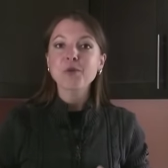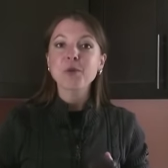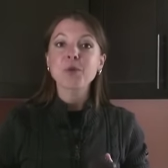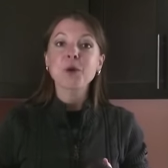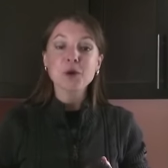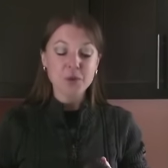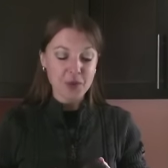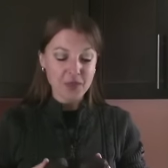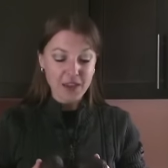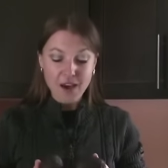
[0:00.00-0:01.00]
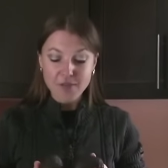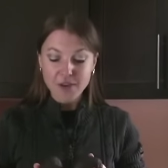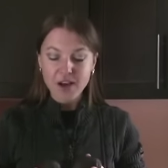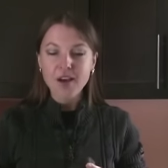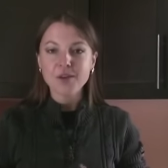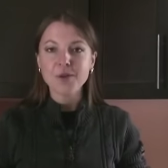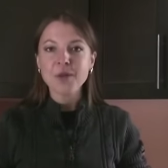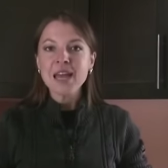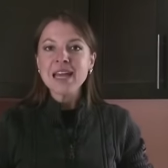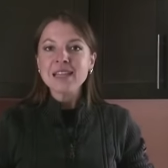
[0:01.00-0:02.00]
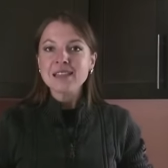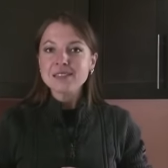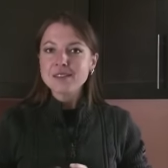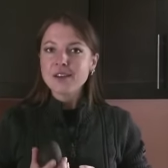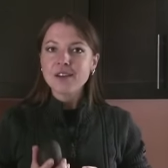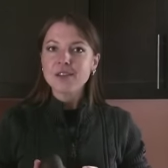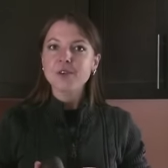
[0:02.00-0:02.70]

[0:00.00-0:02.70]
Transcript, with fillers: do we work with the avocado, let's talk a